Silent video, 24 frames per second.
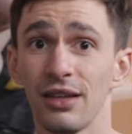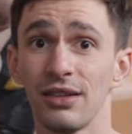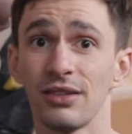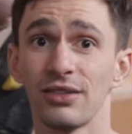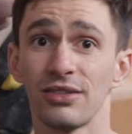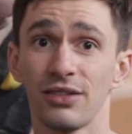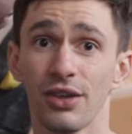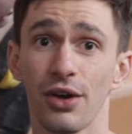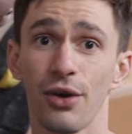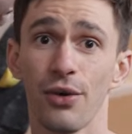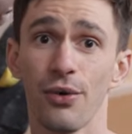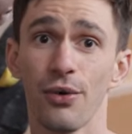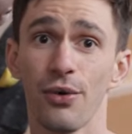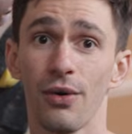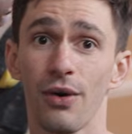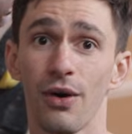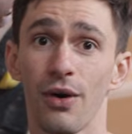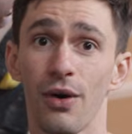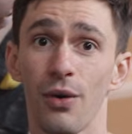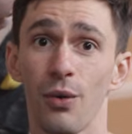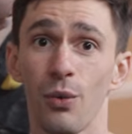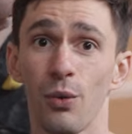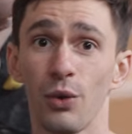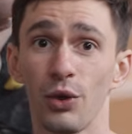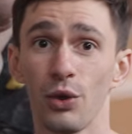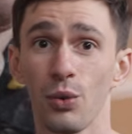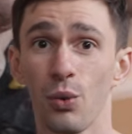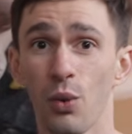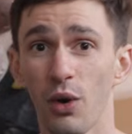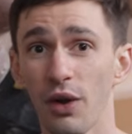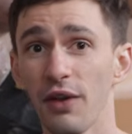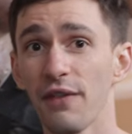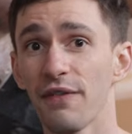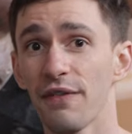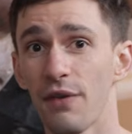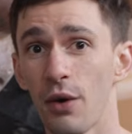So what you
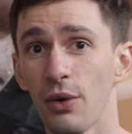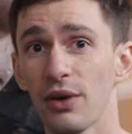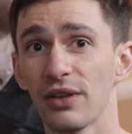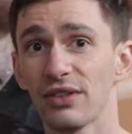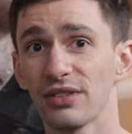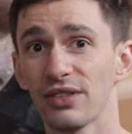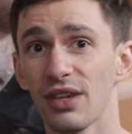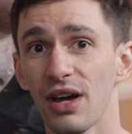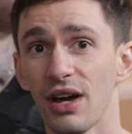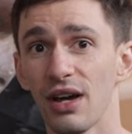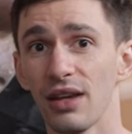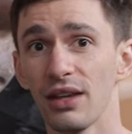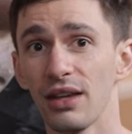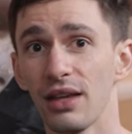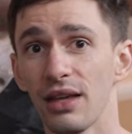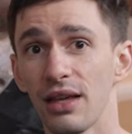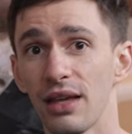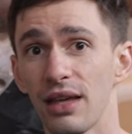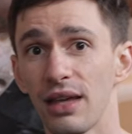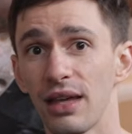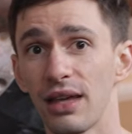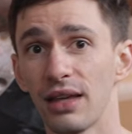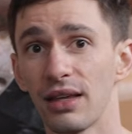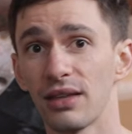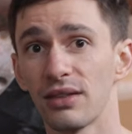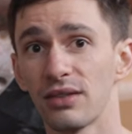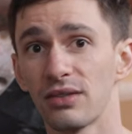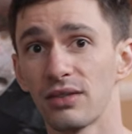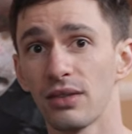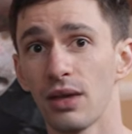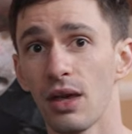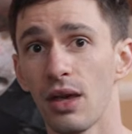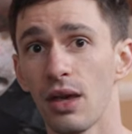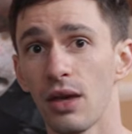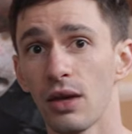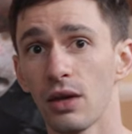wanna focus on is